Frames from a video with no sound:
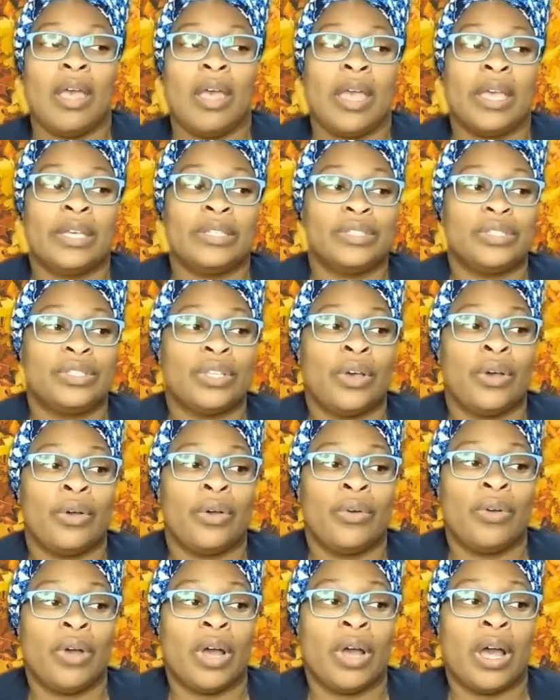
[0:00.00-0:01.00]
And
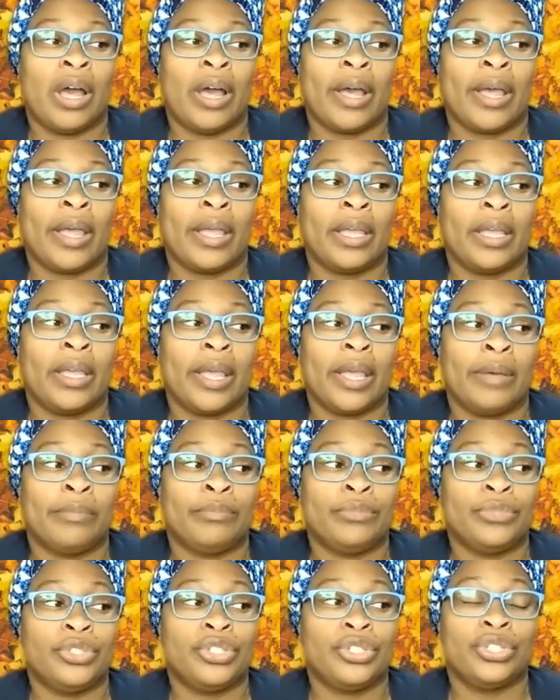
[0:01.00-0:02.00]
so I
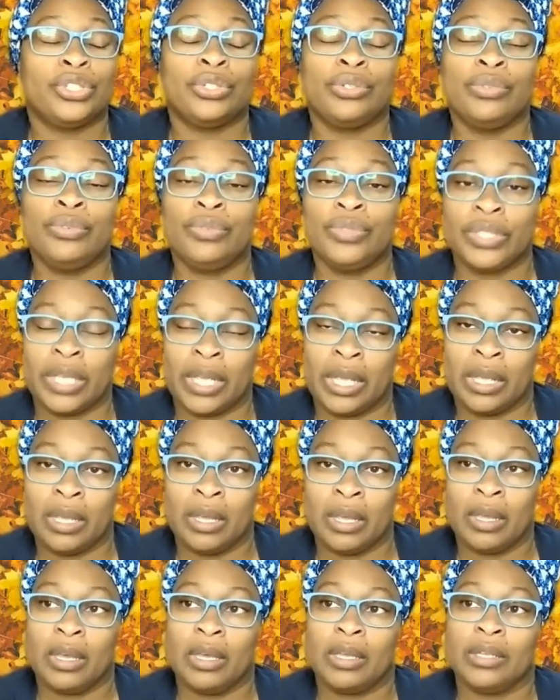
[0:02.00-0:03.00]
am
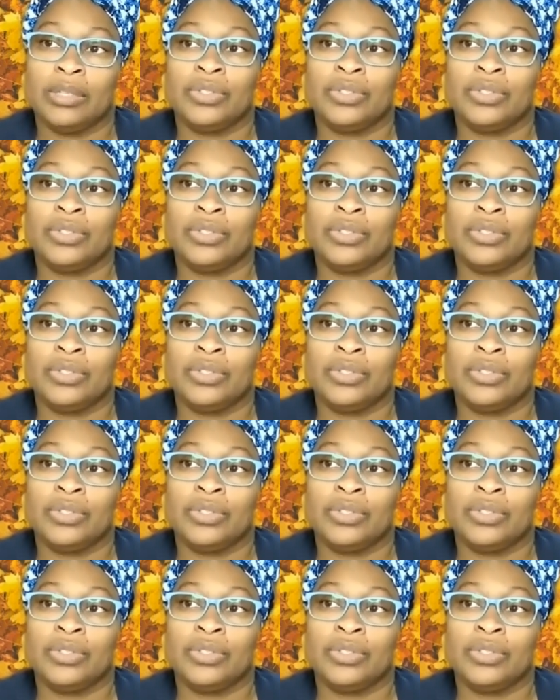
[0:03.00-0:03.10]
choosing